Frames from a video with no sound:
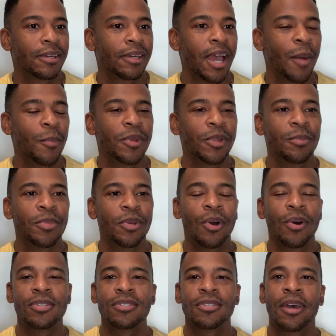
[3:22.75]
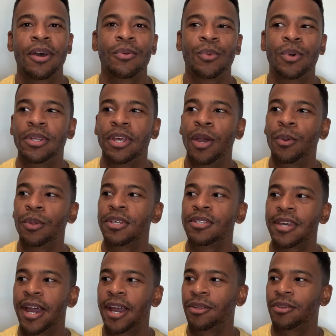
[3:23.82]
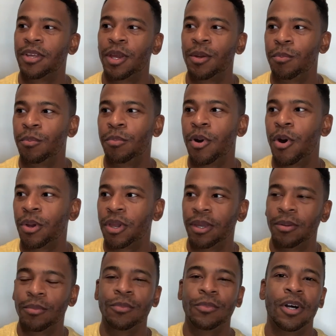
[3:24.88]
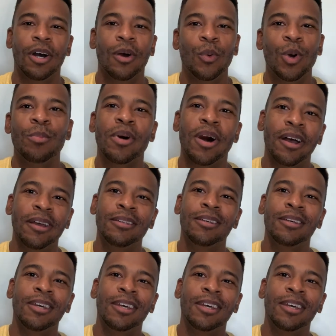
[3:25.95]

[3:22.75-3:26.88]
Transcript: happened to be on set one day with this actor named Bokeem uh, Woodbine.